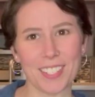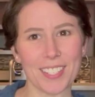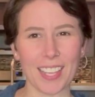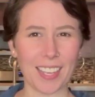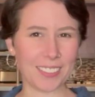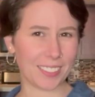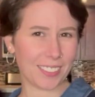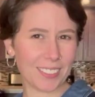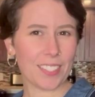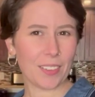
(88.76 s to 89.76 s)
just collared.
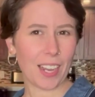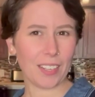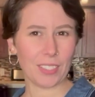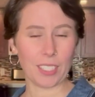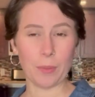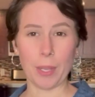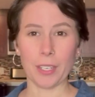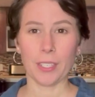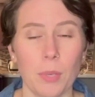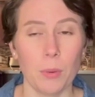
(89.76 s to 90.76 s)
So I kind of liked it
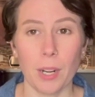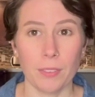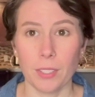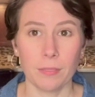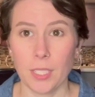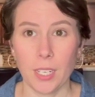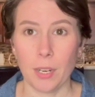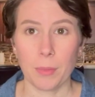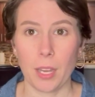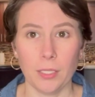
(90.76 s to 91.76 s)
better, but whatever. The
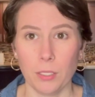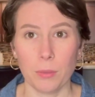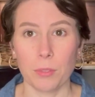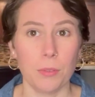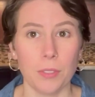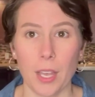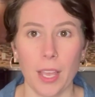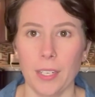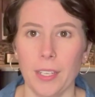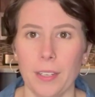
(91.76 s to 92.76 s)
denim collar was cool, I
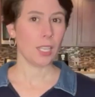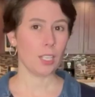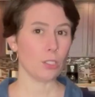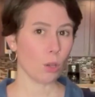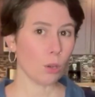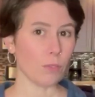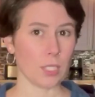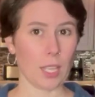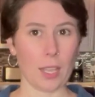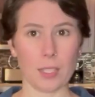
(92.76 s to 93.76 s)
had to get it. It is
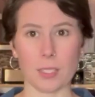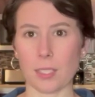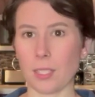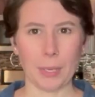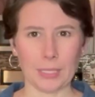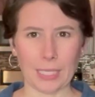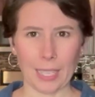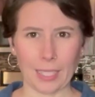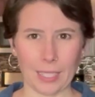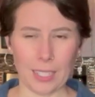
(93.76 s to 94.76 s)
oversized, but
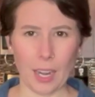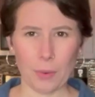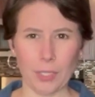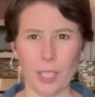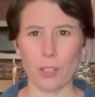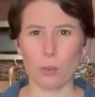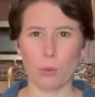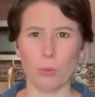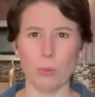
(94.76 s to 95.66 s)
like, not really in a cool